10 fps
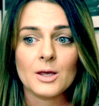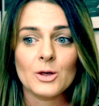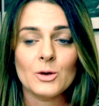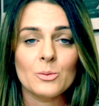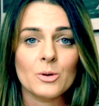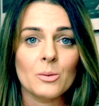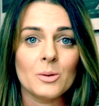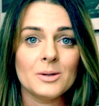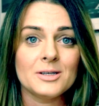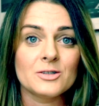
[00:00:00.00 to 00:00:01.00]
You
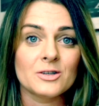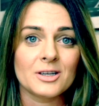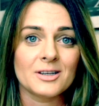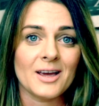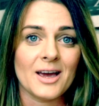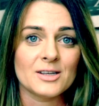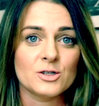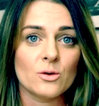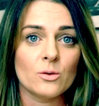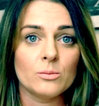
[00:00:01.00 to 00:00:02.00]
probably took it
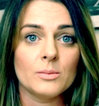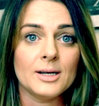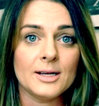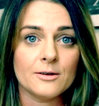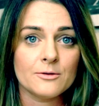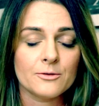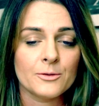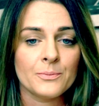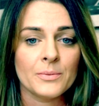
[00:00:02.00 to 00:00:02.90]
as your own belief,